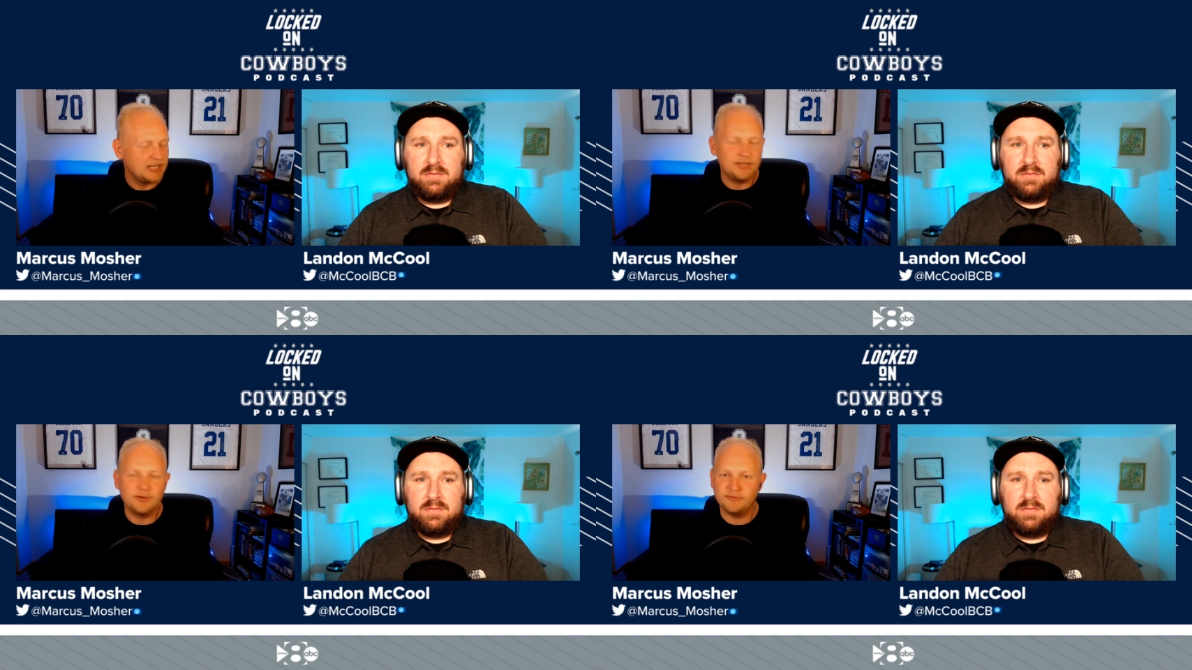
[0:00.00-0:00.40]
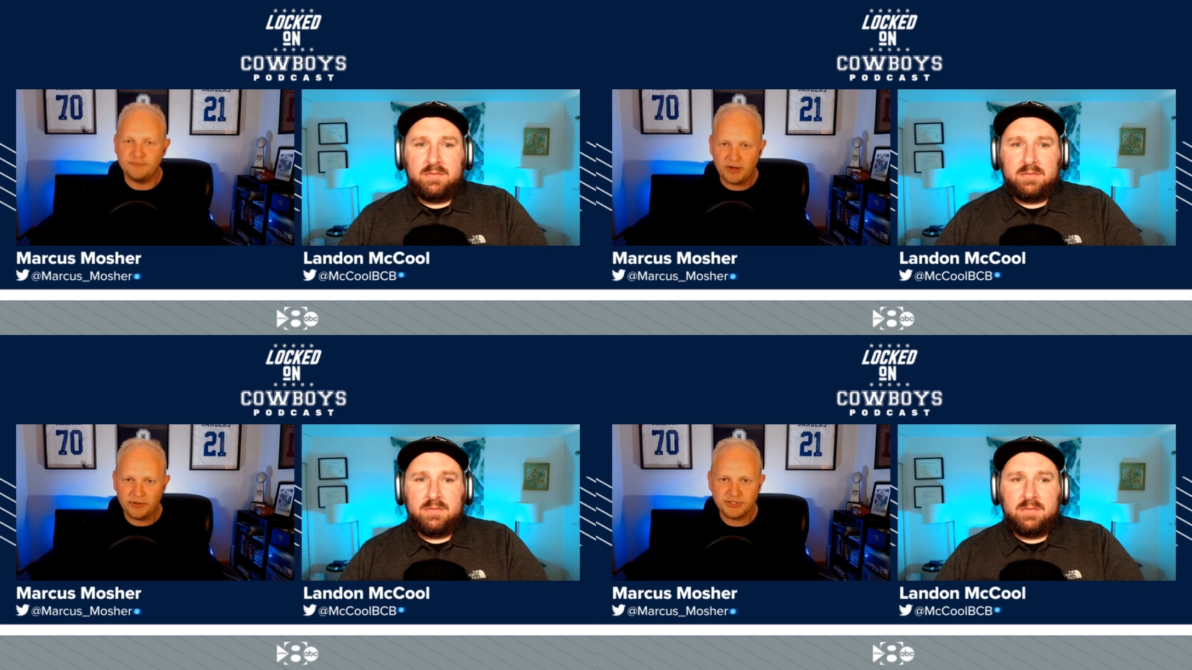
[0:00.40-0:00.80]
Speaker 1: You can
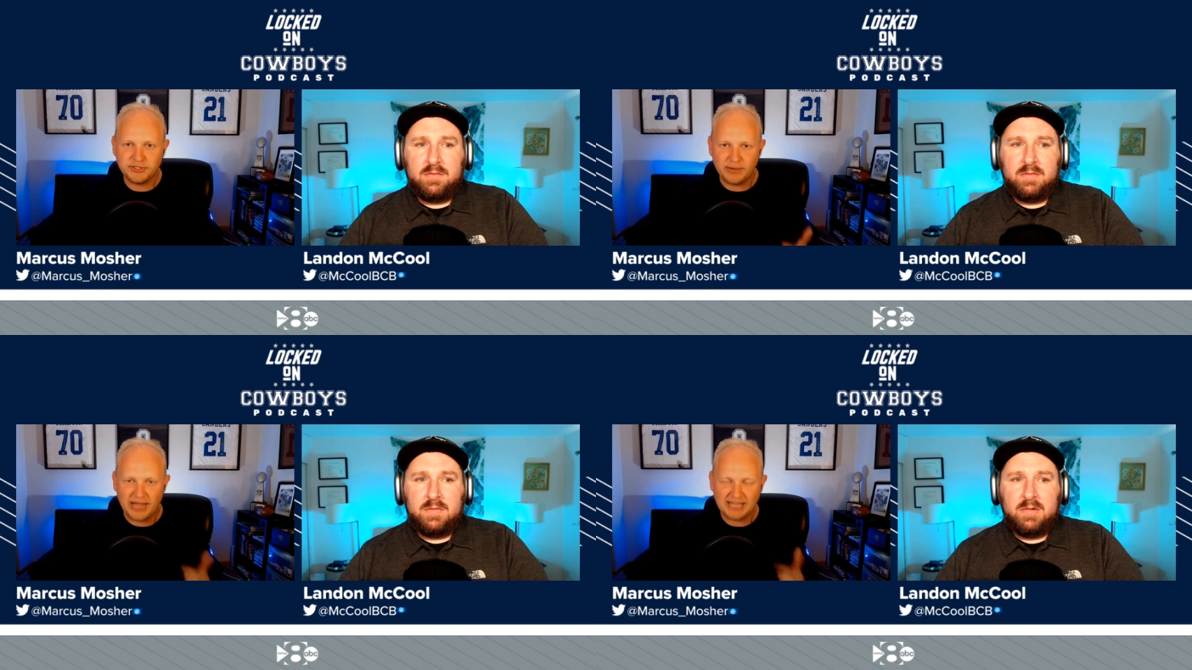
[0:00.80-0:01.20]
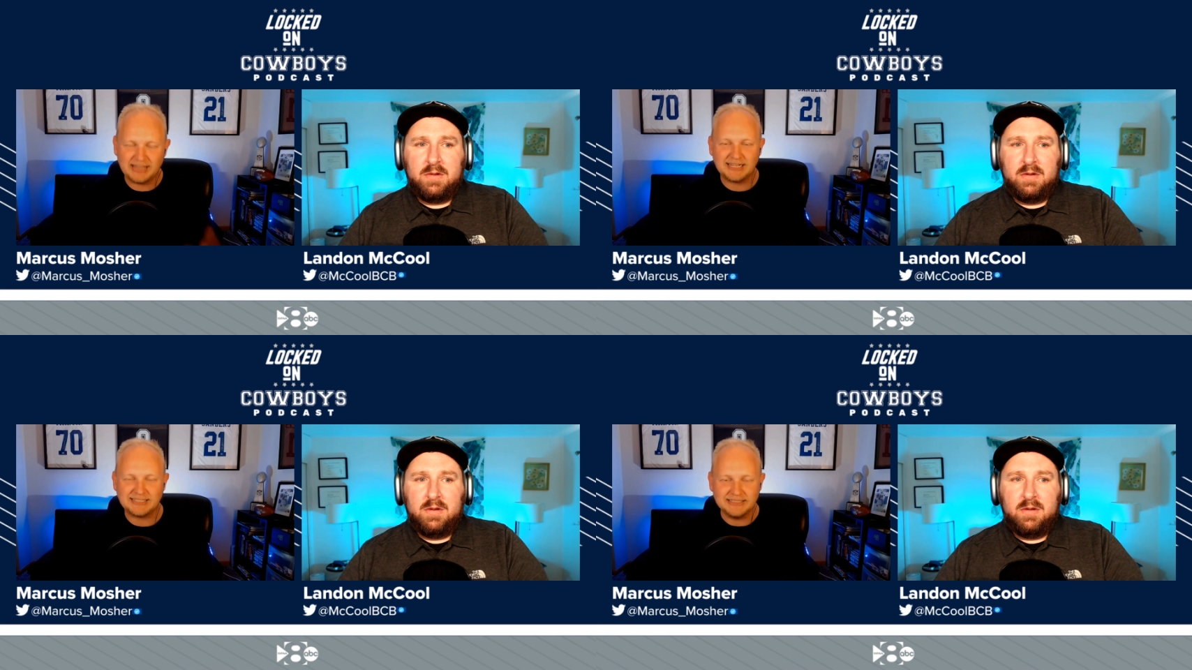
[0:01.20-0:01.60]
follow the show at
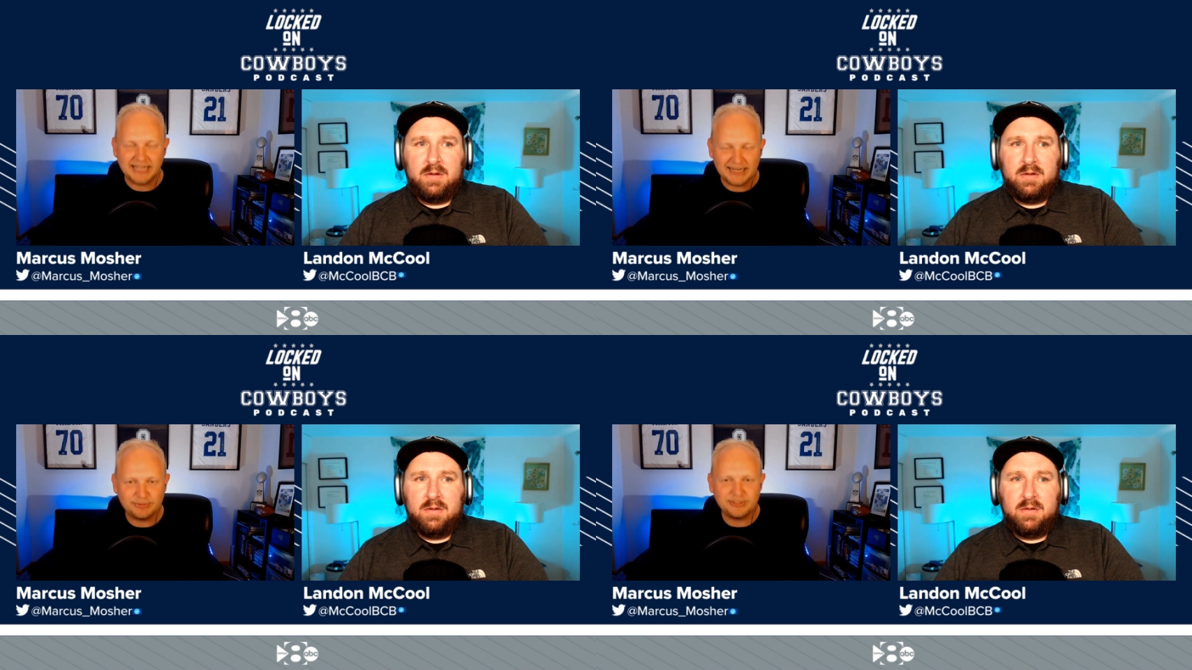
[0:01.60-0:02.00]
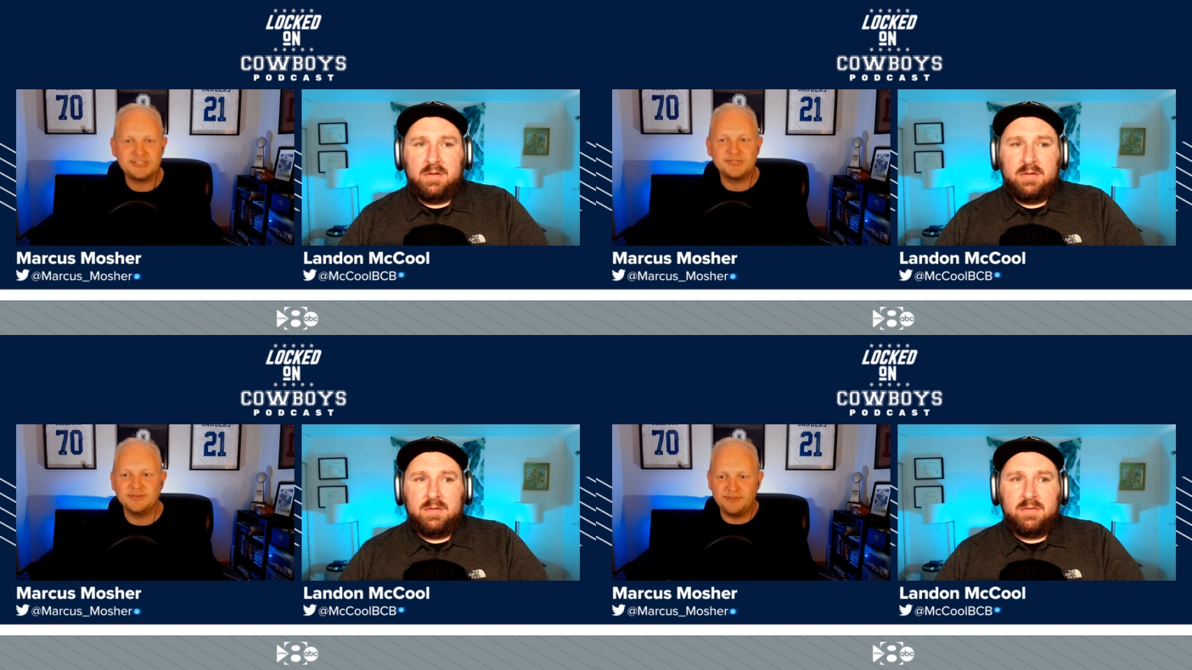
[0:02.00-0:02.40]
Locked On
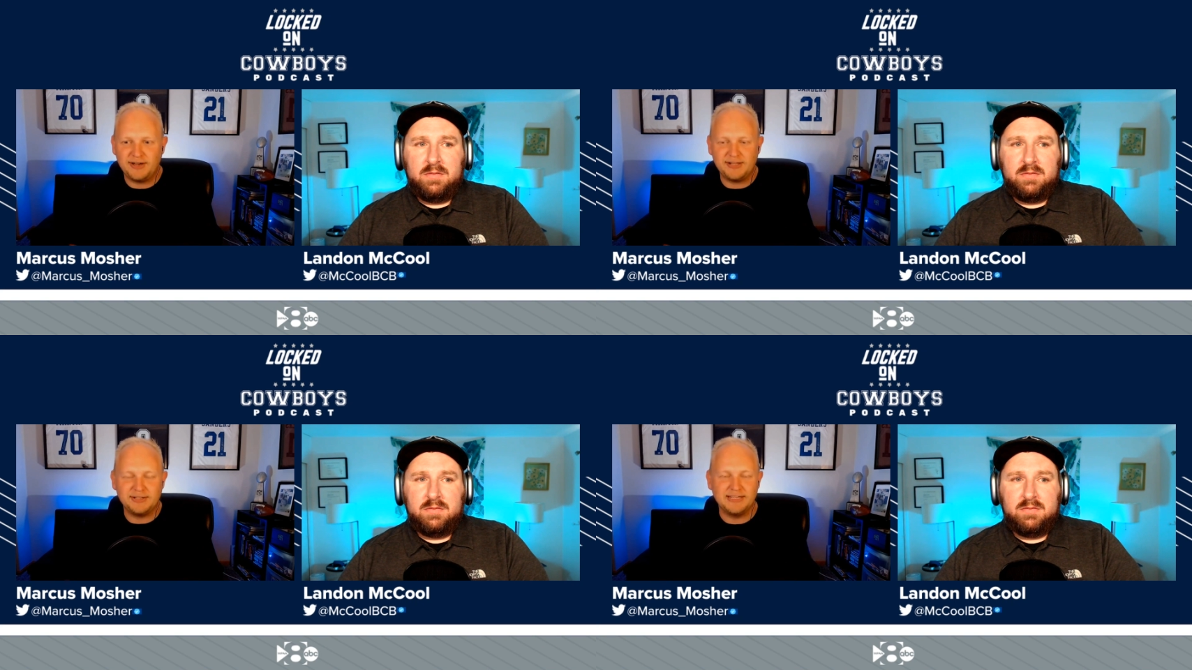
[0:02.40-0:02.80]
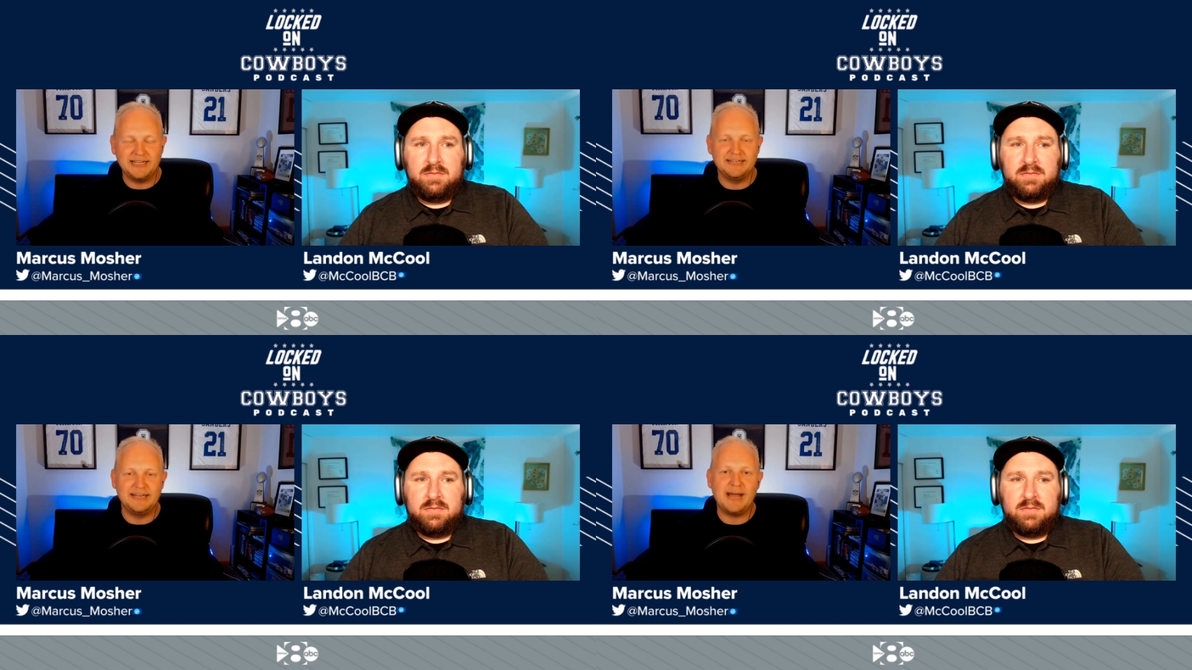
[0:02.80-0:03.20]
Cowboys. You can follow
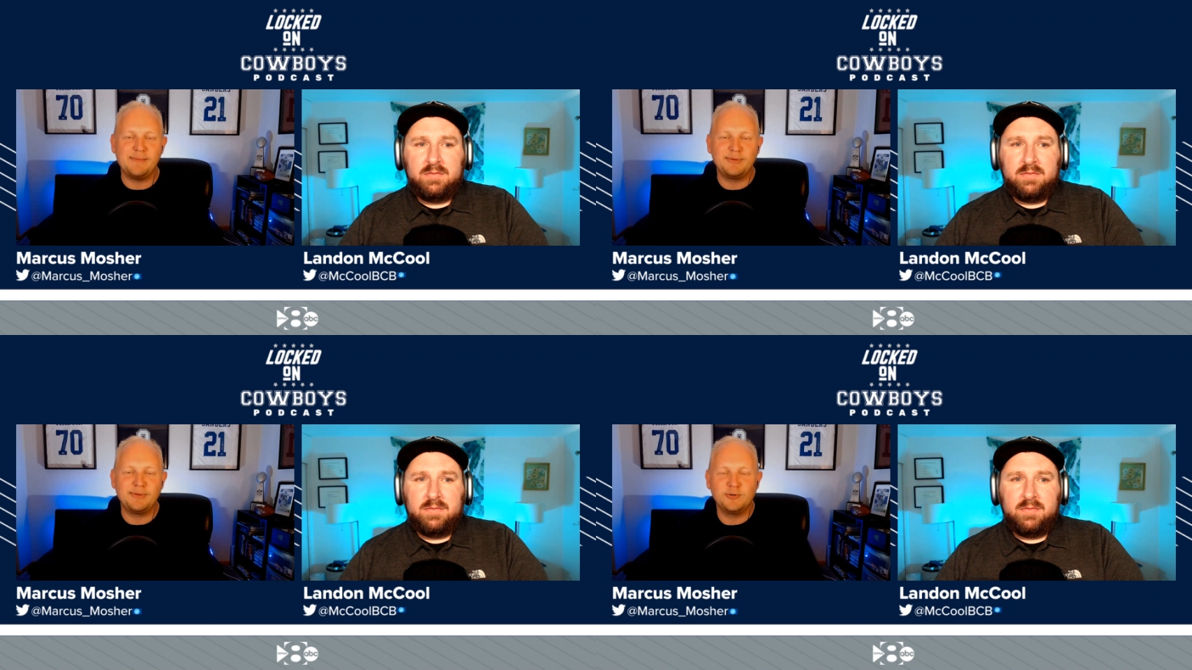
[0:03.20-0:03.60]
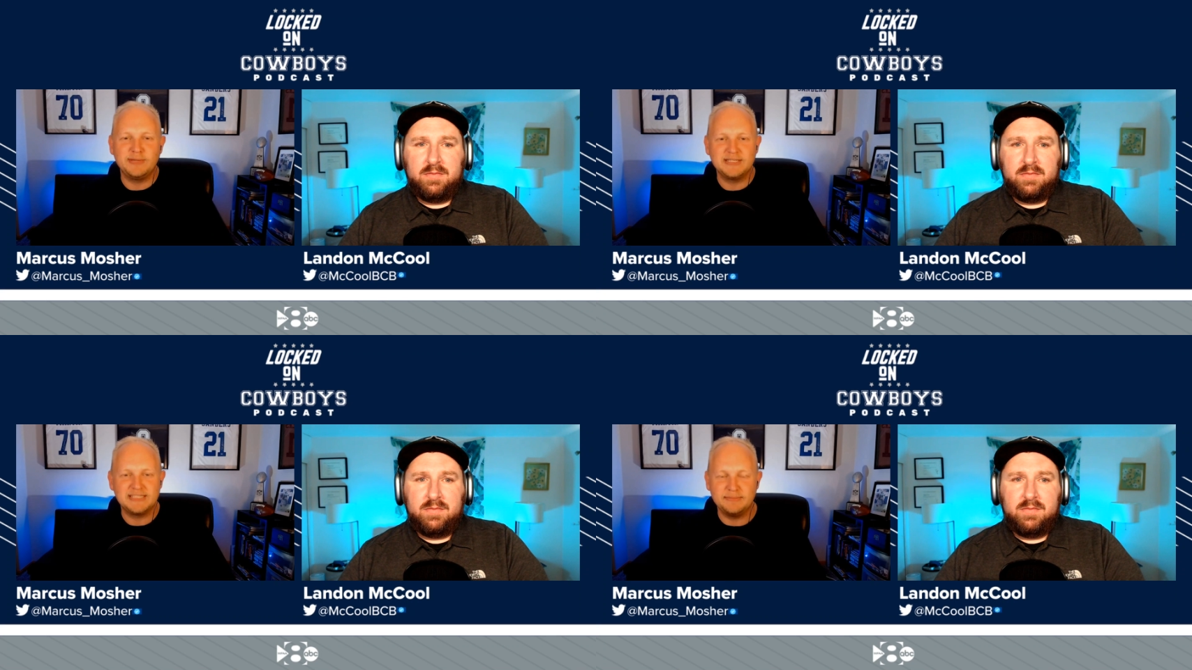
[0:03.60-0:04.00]
Landon at McCool
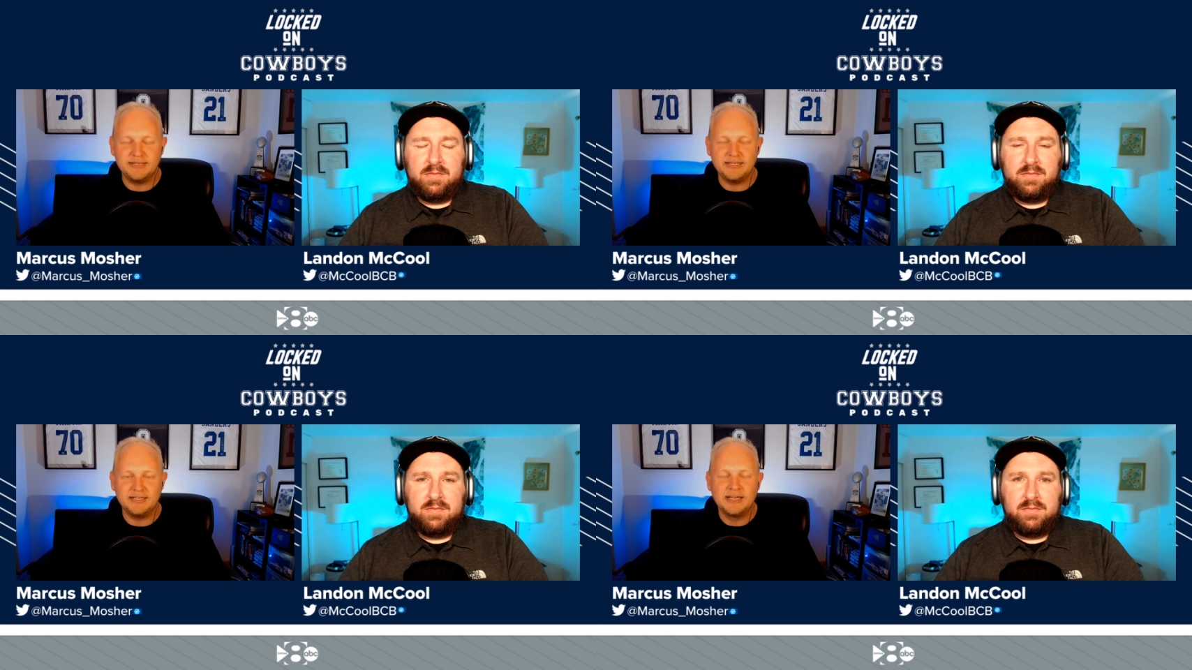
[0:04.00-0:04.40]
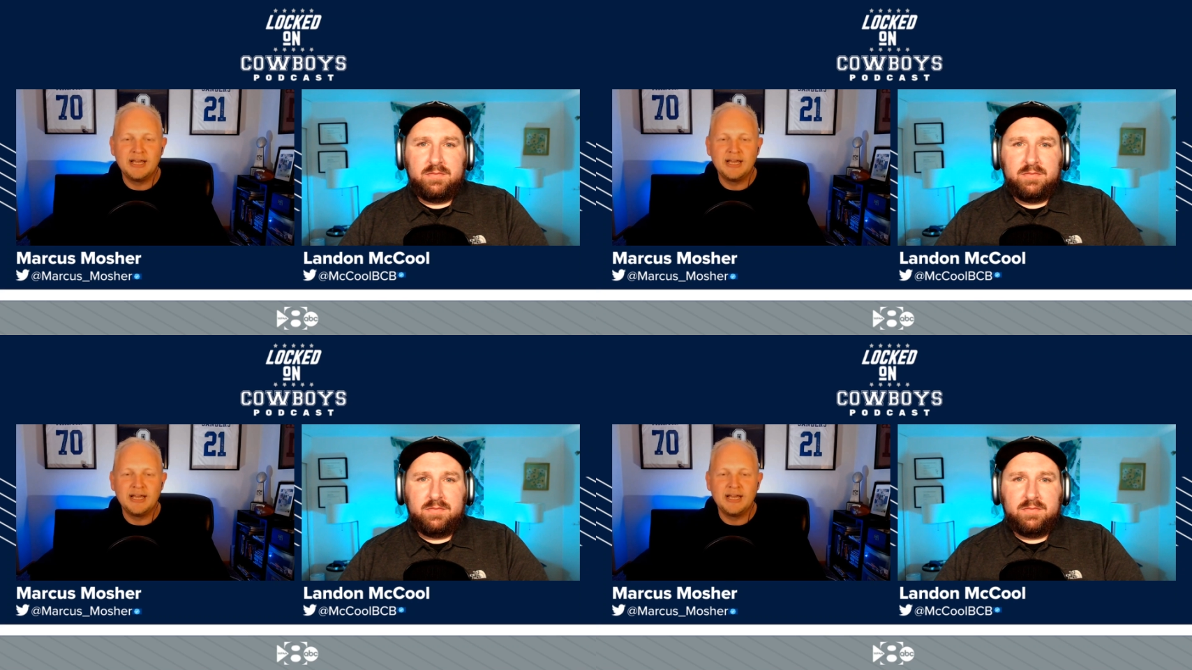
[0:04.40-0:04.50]
BCB.